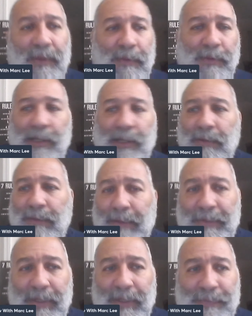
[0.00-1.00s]
But we're going to
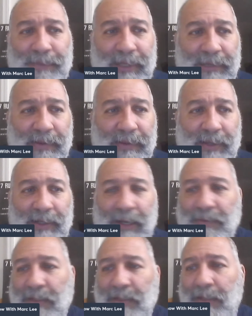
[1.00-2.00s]
wrap it up and everything.
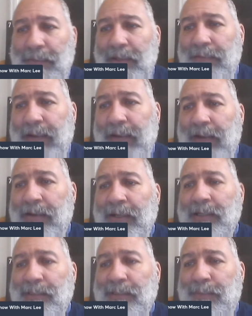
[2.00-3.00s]
That was a little bit of our
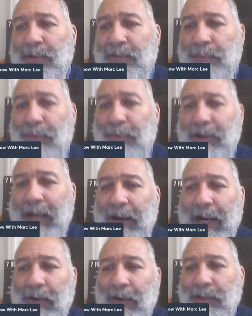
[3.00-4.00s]
sports report,
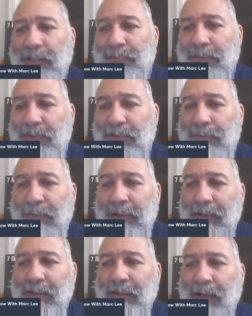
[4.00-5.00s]
our hourly sports
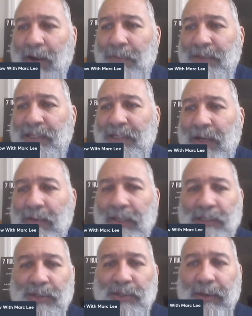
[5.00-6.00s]
report. Hope that y'all
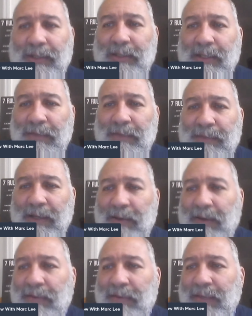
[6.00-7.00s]
enjoyed it. If
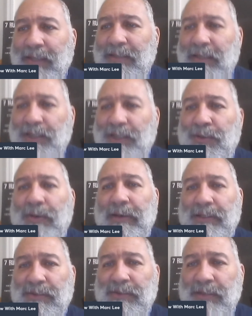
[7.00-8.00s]
there are things that you are
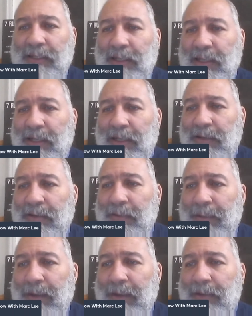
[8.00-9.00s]
interested in hearing
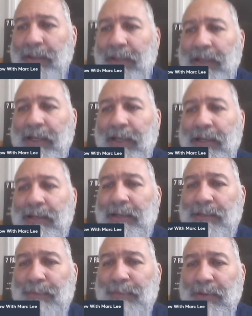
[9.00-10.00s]
about in
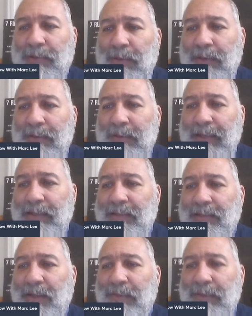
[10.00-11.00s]
the sports world, let
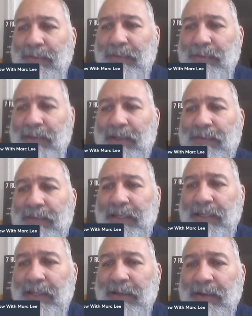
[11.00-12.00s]
us know. And we would love to
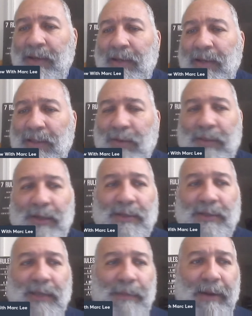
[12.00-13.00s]
hear your
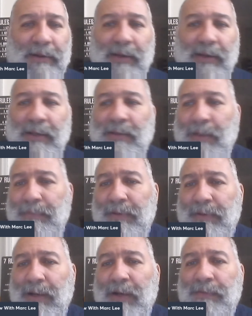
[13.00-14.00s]
thoughts about a
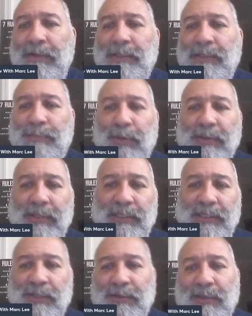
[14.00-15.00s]
number of sports
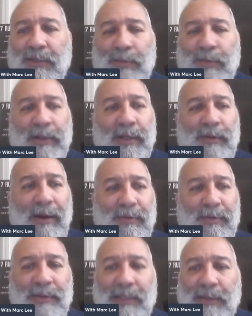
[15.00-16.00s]
issues. So we're going to go
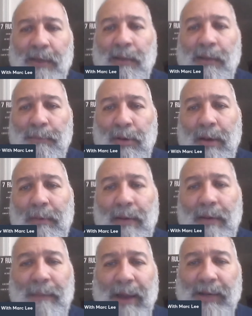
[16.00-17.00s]
out with this poem
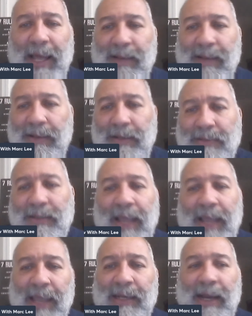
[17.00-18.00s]
about athletics
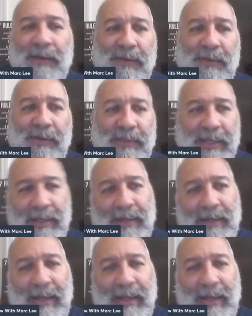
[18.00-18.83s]
and our 30-second